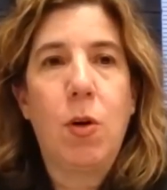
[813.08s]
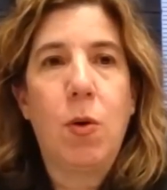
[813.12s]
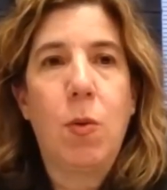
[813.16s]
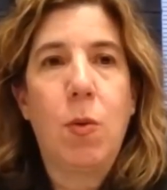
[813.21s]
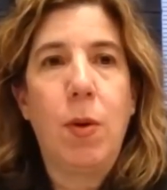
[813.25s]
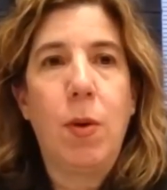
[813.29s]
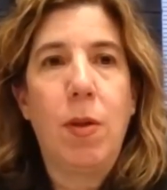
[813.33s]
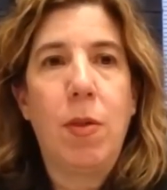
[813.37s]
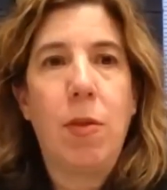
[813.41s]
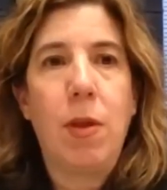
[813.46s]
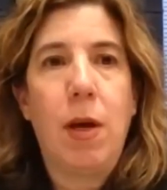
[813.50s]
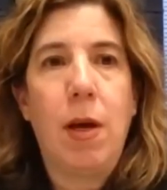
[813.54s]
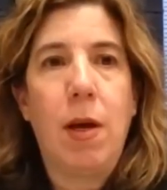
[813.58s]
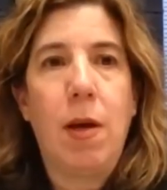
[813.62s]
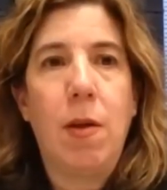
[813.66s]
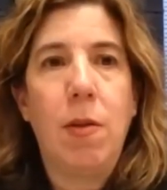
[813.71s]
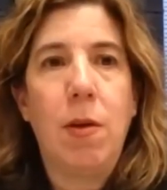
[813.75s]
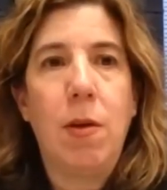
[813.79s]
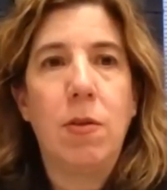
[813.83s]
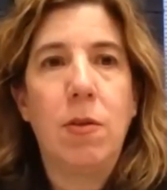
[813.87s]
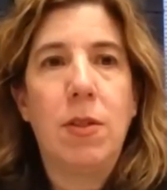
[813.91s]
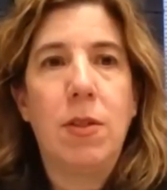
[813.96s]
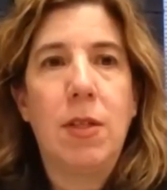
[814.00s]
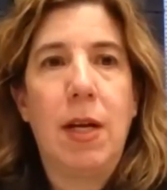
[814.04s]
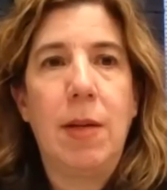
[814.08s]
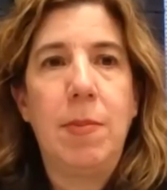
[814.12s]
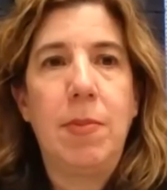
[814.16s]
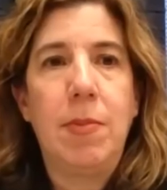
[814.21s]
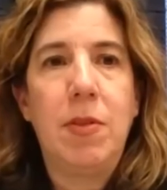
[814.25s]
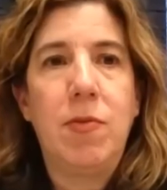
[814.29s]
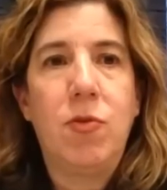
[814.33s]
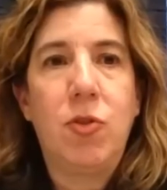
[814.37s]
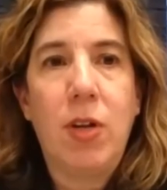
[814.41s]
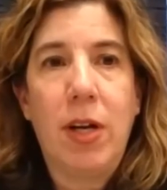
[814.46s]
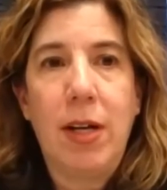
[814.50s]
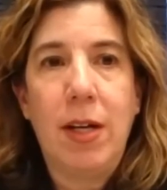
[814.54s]
with those types
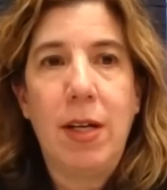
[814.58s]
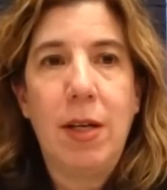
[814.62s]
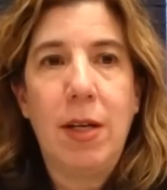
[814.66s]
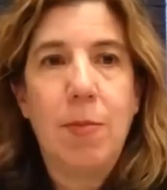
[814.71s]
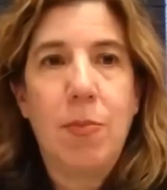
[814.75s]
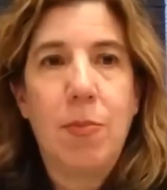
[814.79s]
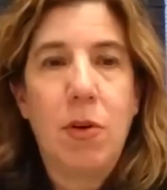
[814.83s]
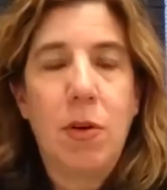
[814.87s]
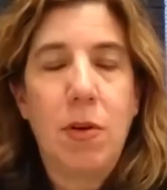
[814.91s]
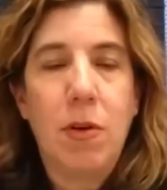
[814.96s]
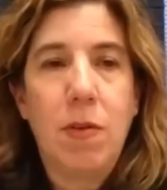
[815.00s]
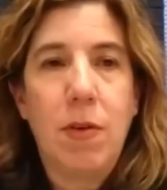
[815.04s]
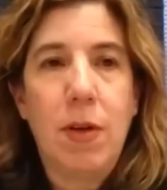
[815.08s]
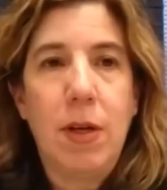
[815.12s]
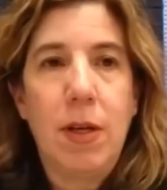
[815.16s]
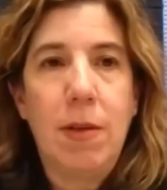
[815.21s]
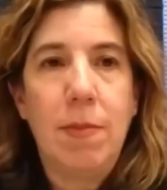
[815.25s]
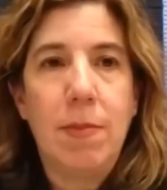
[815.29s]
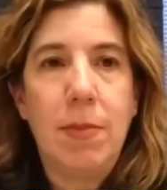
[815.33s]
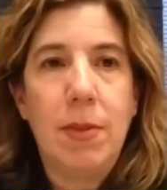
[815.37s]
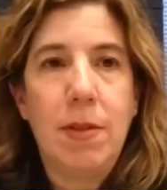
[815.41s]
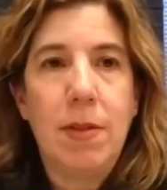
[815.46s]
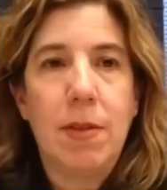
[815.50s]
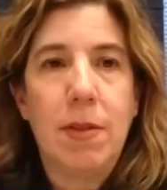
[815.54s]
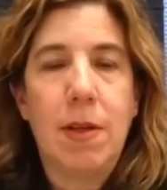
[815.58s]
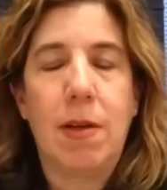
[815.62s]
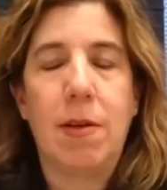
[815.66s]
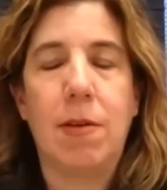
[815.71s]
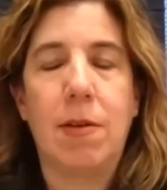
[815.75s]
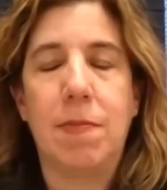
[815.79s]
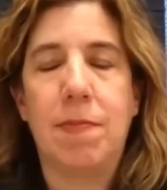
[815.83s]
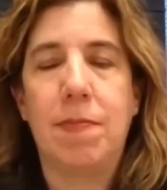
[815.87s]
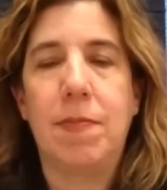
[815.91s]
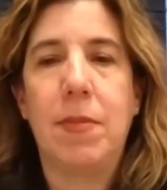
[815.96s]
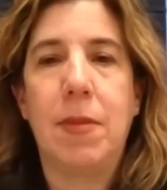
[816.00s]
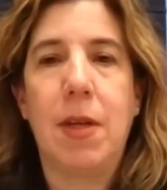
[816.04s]
of training programs.
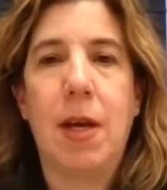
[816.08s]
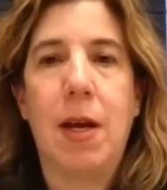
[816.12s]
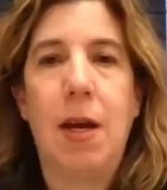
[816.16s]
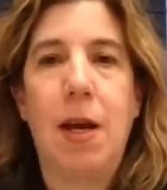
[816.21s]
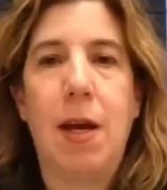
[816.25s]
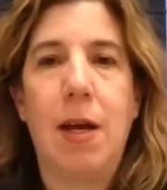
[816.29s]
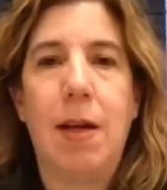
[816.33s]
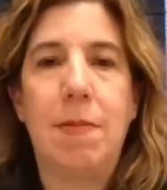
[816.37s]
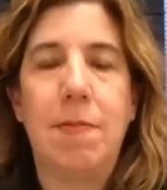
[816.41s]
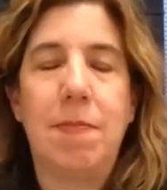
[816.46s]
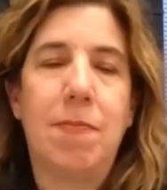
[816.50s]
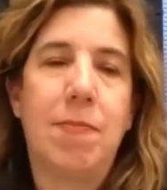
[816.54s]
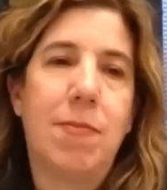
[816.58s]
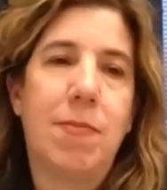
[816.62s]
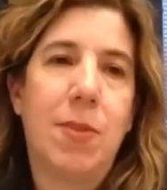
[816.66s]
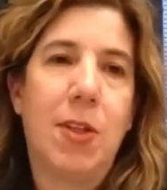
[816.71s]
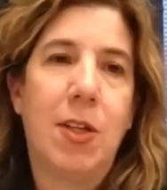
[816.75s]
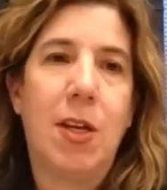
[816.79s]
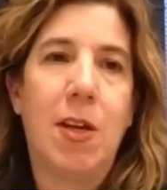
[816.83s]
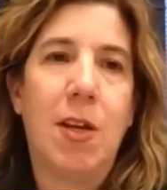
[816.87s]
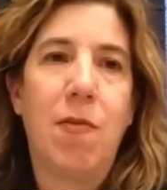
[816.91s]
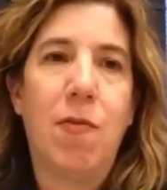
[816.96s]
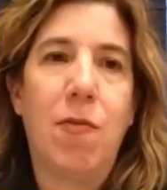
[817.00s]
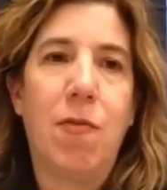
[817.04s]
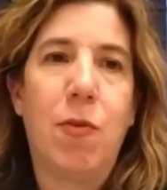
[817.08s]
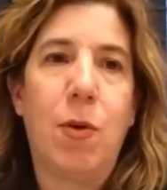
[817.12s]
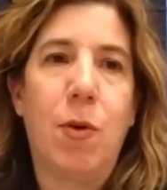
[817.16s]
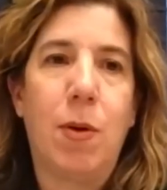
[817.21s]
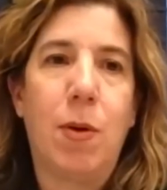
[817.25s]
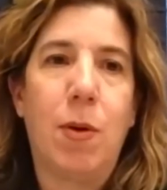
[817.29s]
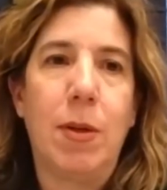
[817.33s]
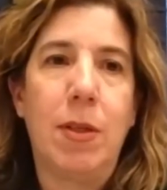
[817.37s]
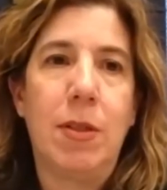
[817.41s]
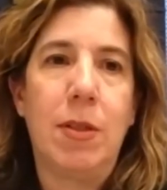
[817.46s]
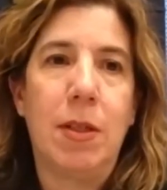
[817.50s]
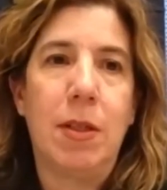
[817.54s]
So looking
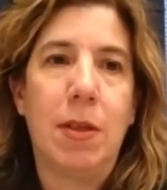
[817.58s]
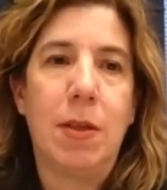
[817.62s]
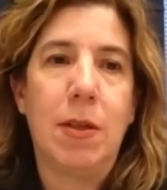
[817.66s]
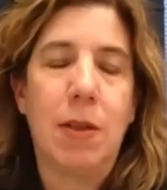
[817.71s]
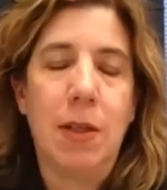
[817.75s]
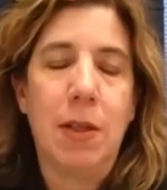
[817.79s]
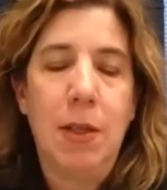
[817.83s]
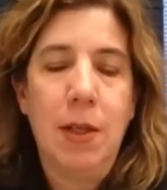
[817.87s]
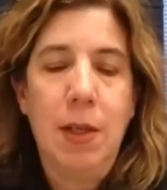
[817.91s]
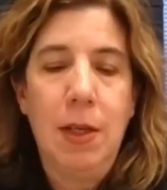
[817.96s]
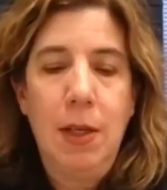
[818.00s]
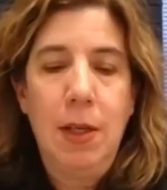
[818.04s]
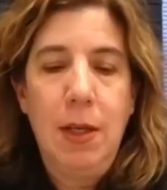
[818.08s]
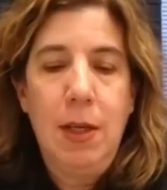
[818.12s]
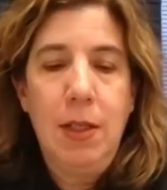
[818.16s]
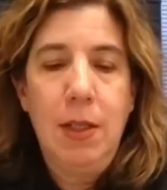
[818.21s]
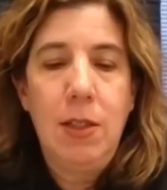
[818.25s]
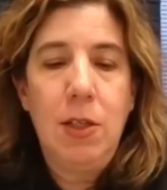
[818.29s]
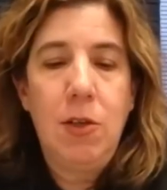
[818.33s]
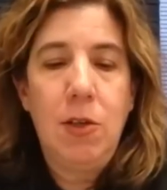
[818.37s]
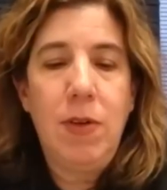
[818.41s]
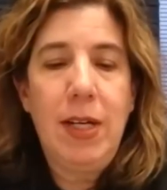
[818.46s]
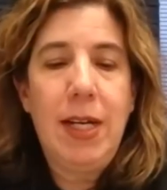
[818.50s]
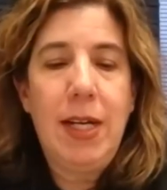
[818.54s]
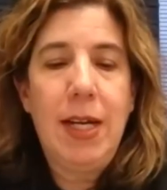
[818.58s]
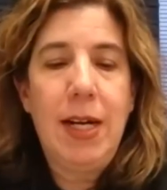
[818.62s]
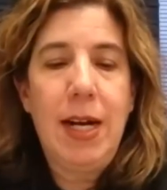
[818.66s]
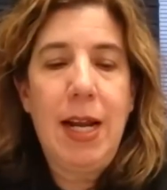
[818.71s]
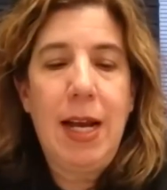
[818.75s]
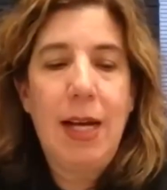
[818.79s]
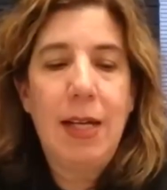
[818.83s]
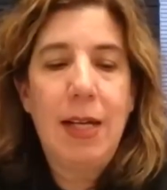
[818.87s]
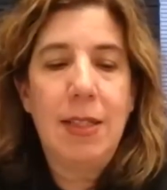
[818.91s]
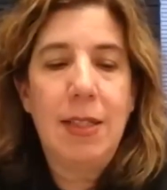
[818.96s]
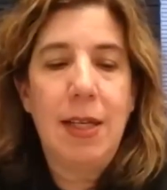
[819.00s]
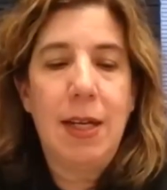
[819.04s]
forward to
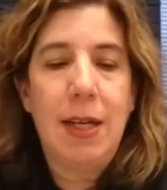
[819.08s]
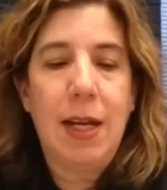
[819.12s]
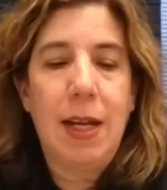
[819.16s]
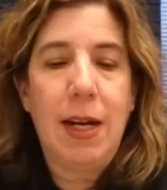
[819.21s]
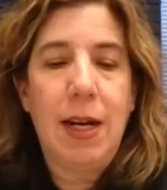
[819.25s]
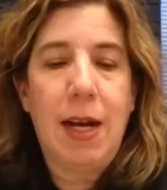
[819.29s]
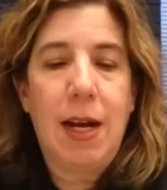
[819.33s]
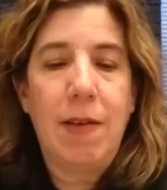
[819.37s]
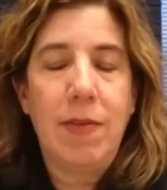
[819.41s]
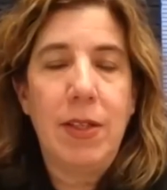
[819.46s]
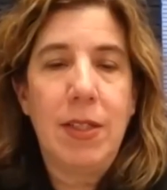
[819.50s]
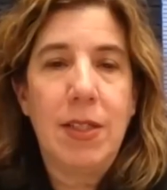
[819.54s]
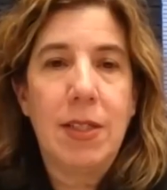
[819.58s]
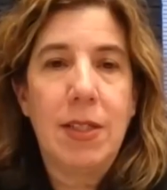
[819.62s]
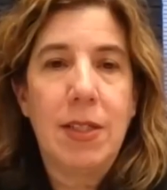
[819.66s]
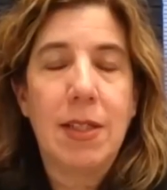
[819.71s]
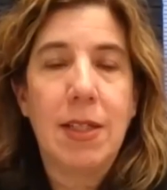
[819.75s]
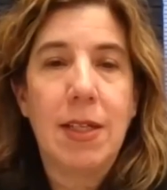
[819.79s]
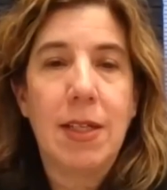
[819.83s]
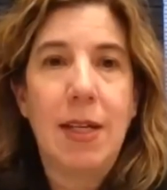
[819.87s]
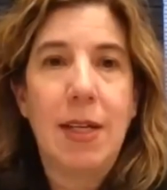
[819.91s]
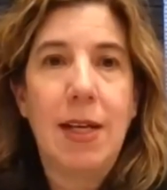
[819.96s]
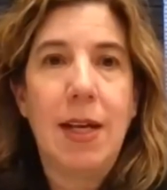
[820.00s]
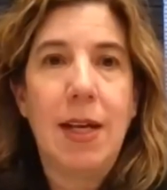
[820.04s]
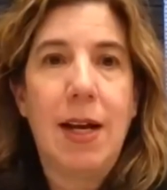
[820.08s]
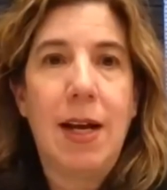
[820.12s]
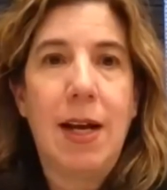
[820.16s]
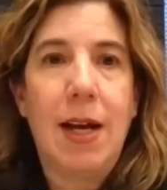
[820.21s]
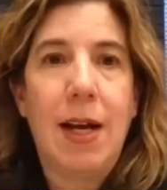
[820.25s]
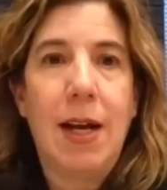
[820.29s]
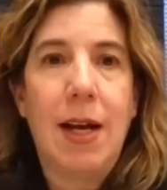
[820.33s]
reconnecting and obviously,